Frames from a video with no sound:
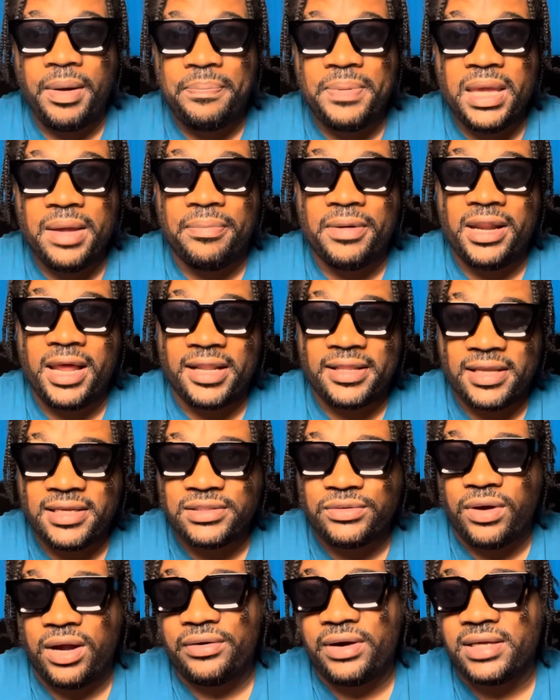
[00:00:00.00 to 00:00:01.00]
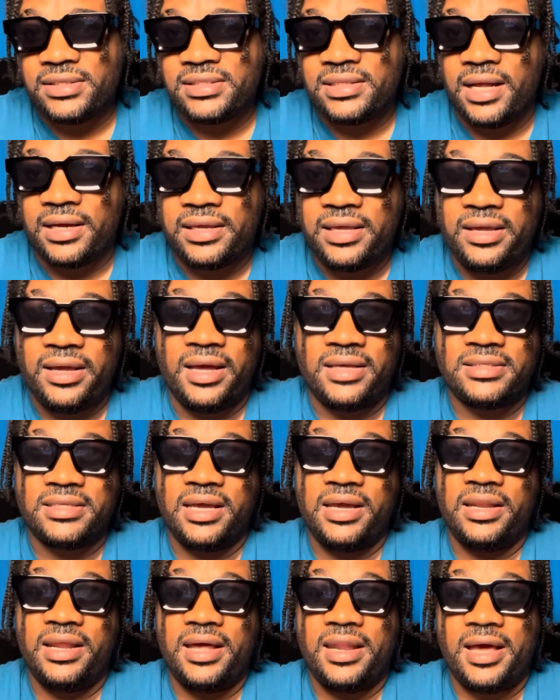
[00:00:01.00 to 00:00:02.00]
people, that is what Rasta King are
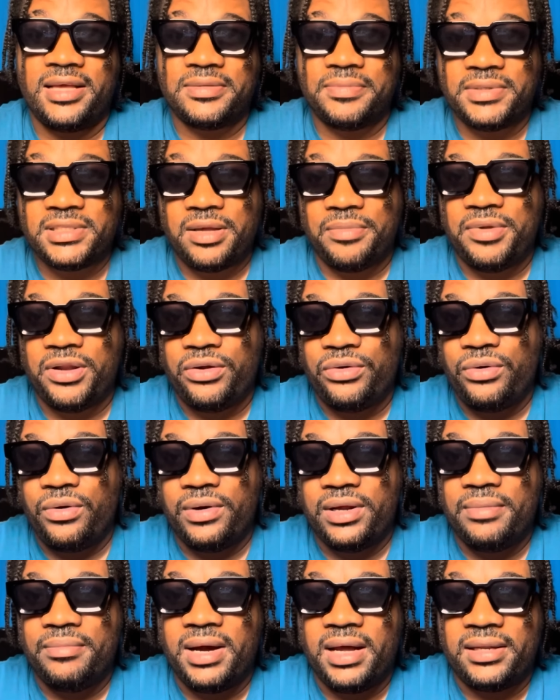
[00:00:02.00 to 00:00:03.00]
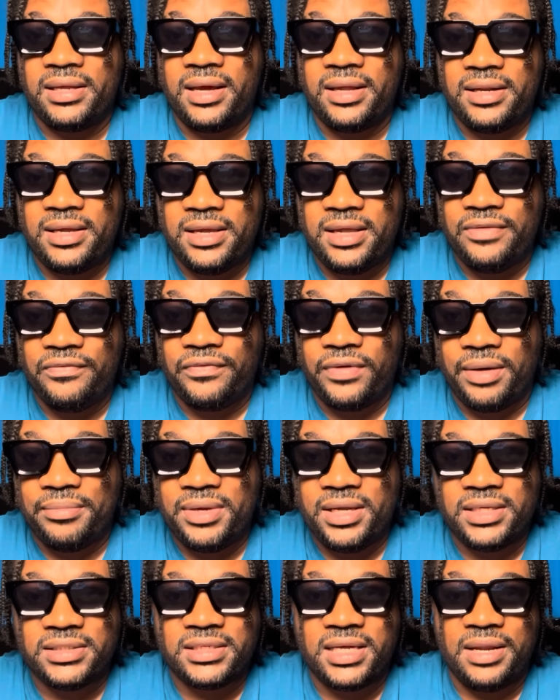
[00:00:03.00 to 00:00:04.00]
saying. And as me say, I don't know where the man get the
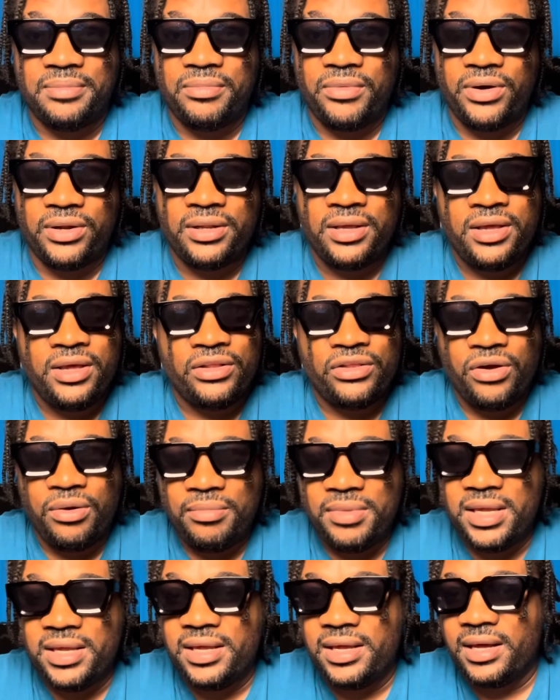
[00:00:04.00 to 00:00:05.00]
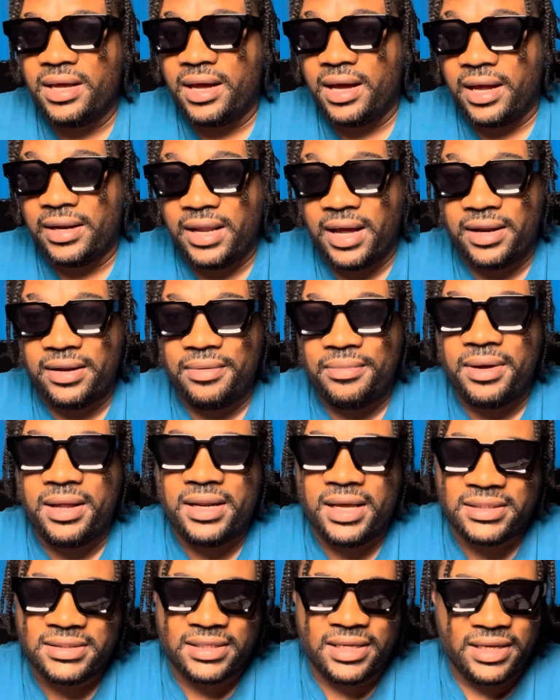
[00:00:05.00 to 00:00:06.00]
information. But to me, I adapt the
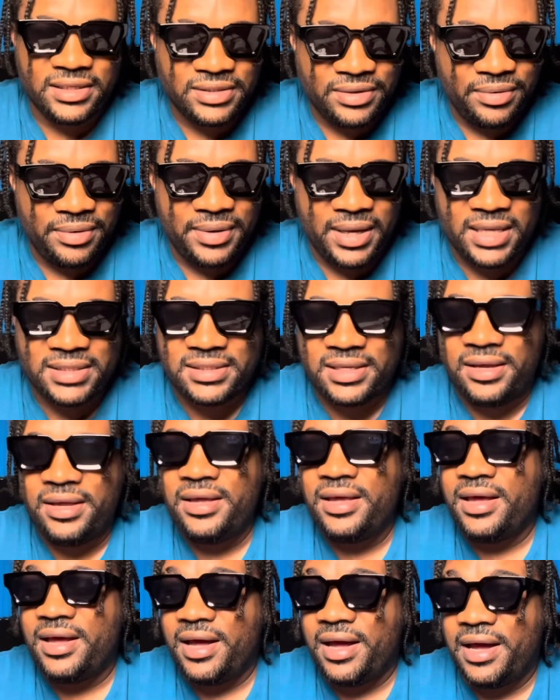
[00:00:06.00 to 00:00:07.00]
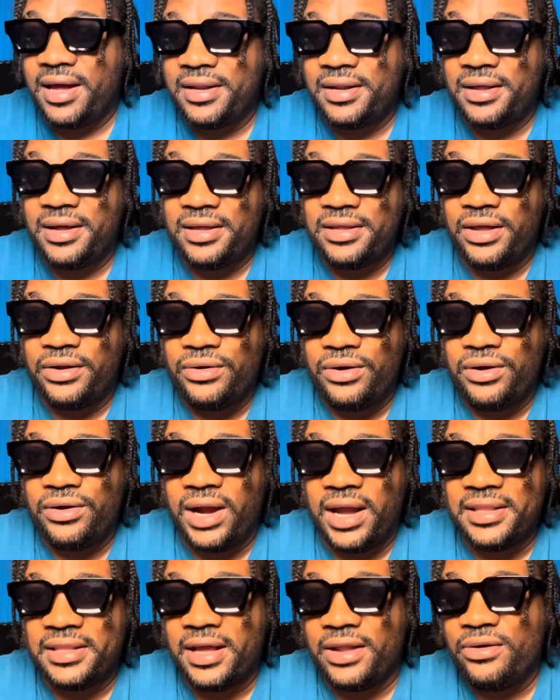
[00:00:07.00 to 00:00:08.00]
man I say. You see what I say? And you know,
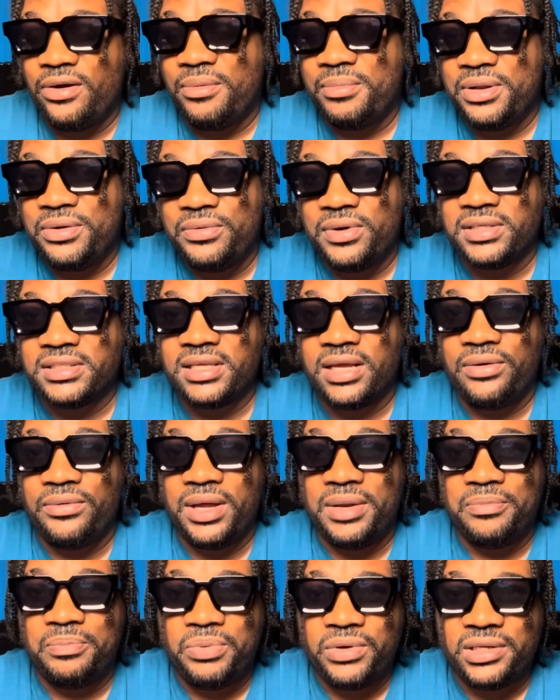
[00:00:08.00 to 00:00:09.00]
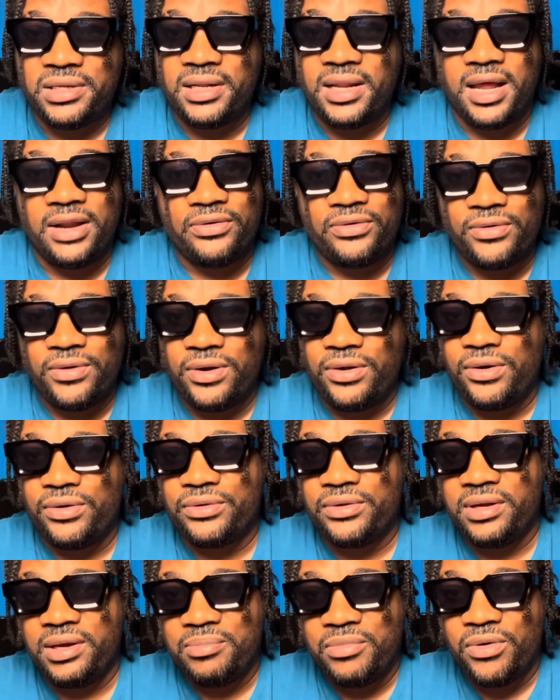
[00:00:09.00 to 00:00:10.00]
right now, I know say when Pretty Dan roll
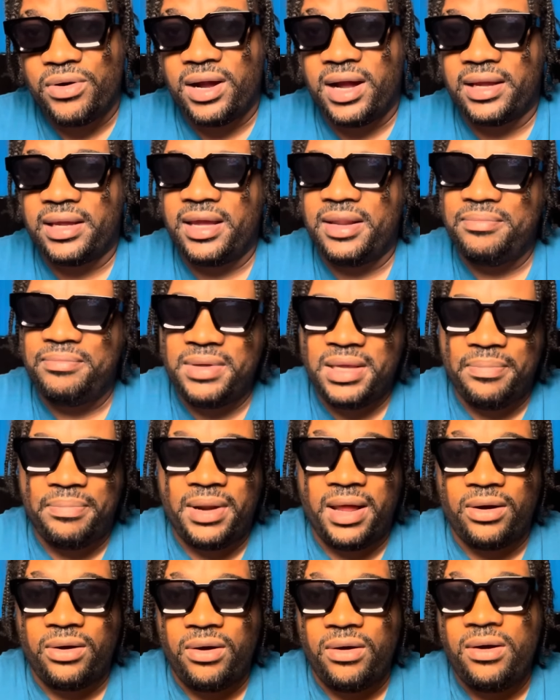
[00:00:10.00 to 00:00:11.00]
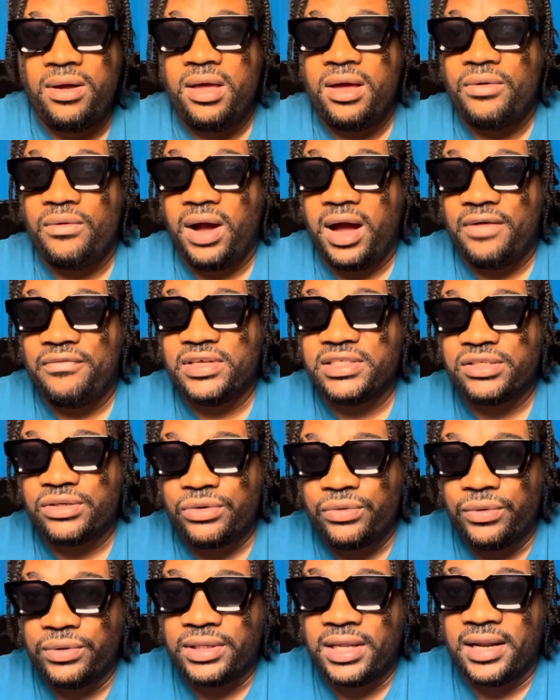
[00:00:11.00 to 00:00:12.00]
out to the book again, people are go, well, if it
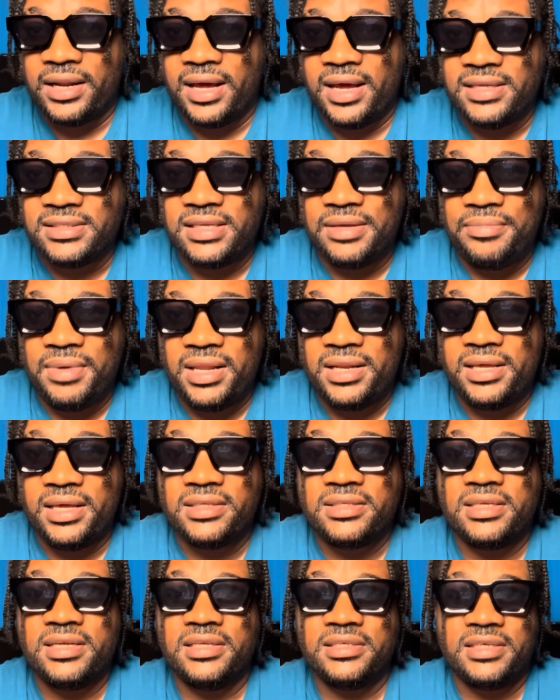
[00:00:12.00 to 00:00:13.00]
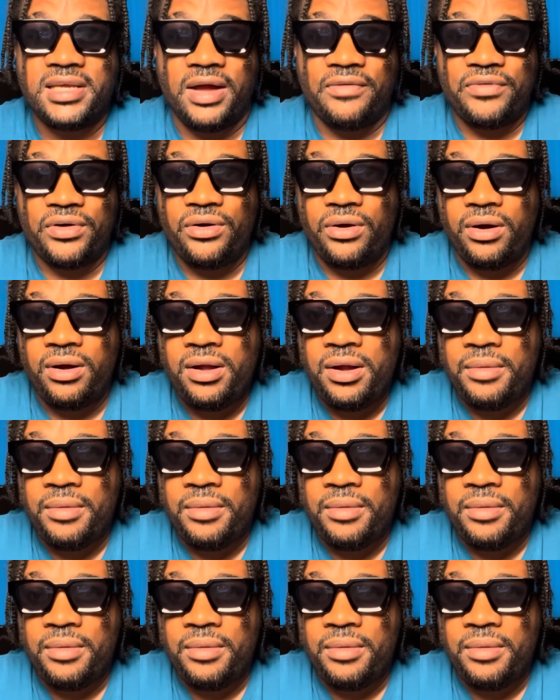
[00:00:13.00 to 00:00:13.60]
scrutinize the belly, you see, she have to go,